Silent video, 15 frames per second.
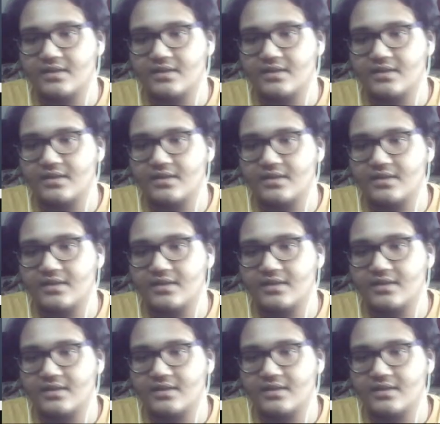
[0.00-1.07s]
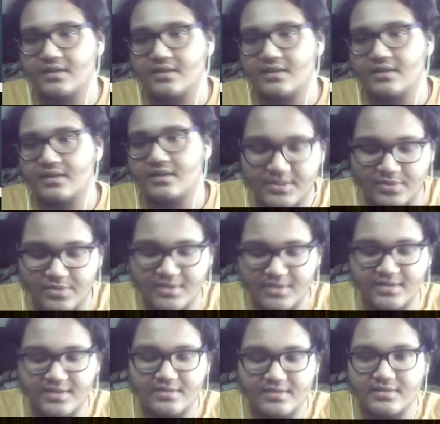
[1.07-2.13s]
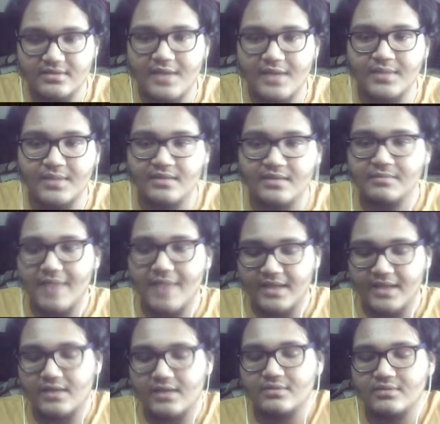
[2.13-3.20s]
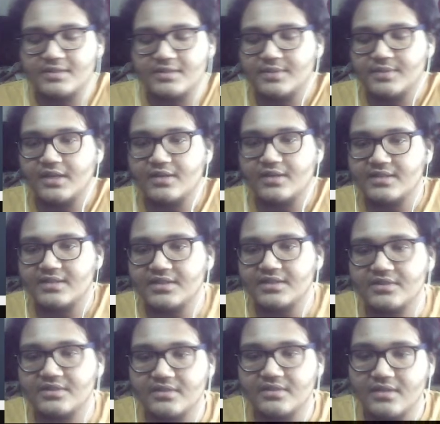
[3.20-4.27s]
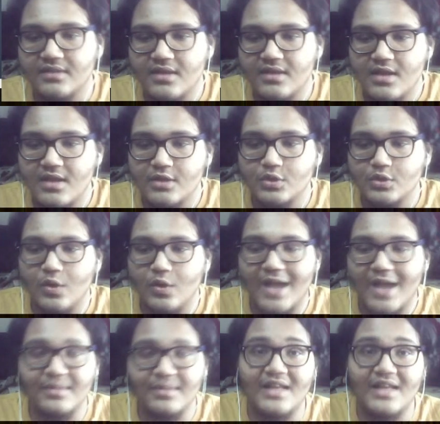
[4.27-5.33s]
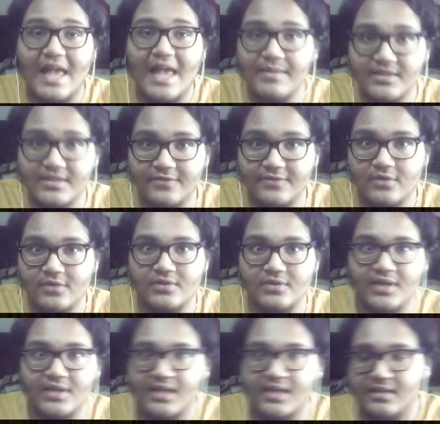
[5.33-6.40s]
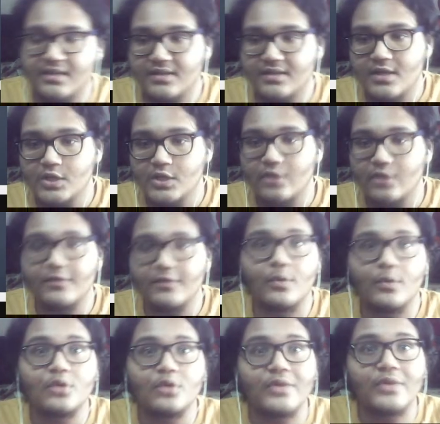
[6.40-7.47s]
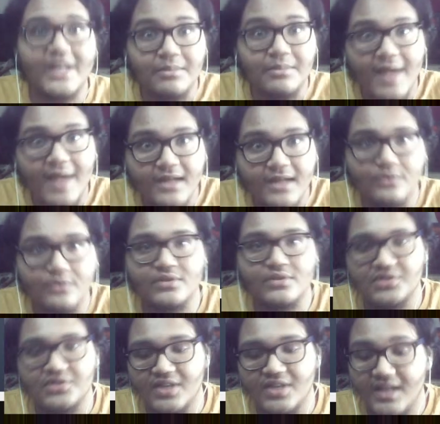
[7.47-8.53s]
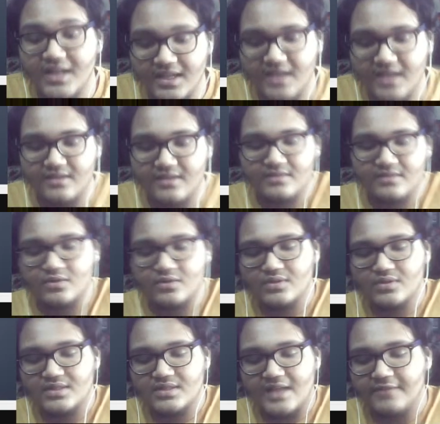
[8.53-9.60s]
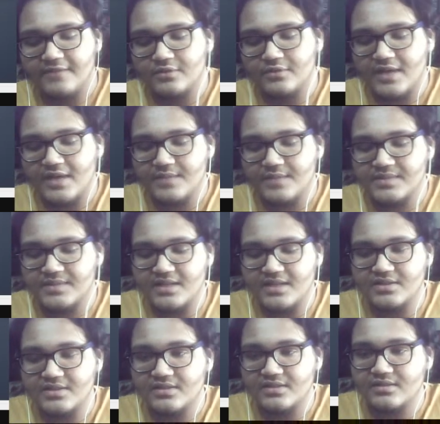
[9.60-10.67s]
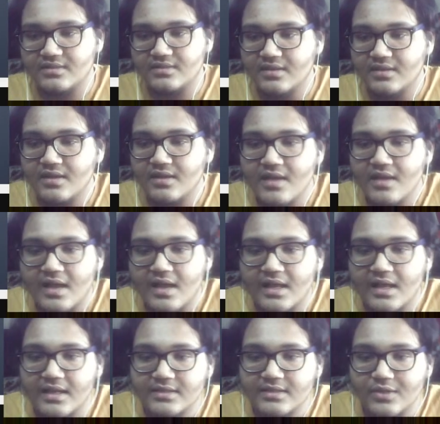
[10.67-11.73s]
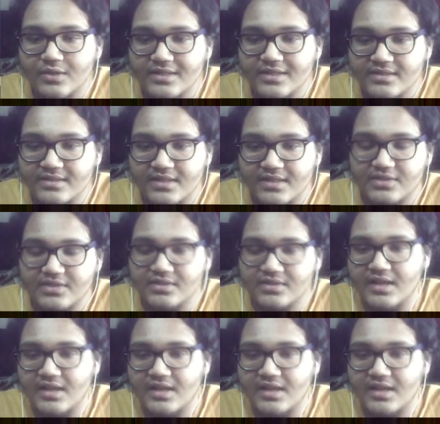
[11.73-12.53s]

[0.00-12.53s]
So let me just background this process. Background this particular session. So I'm in MSF console again. So if you want to get back to the shell again, so you just have to type sessions. Let's look at the session.